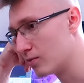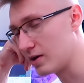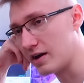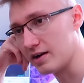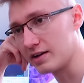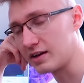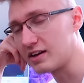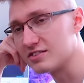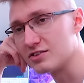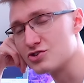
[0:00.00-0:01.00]
well, like I
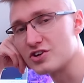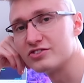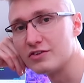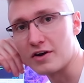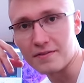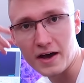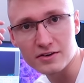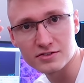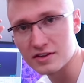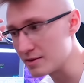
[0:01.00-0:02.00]
guess just over a
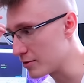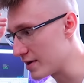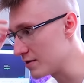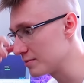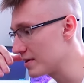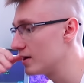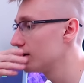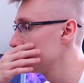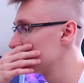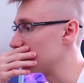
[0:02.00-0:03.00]
thousand of them around
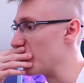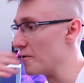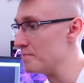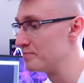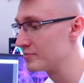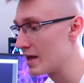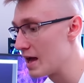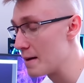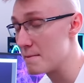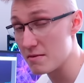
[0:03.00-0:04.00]
apparently, so
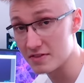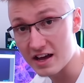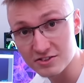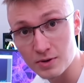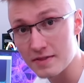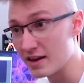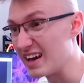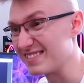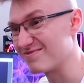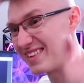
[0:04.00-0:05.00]
maybe that's why they're
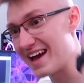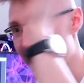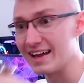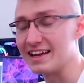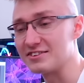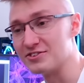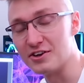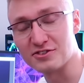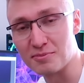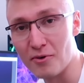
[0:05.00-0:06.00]
like, nah, let's
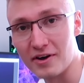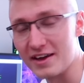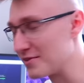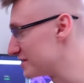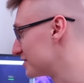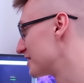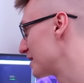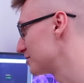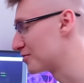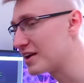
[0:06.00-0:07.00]
not support it in Razer
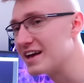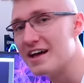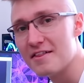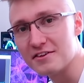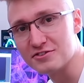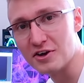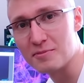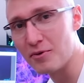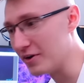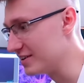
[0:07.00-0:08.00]
Synapse 3, there's no
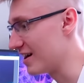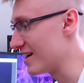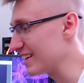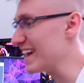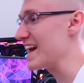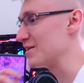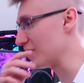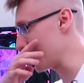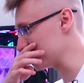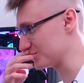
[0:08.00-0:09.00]
point, hardly
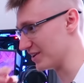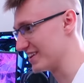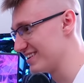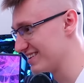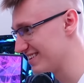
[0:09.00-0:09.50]
anyone has one.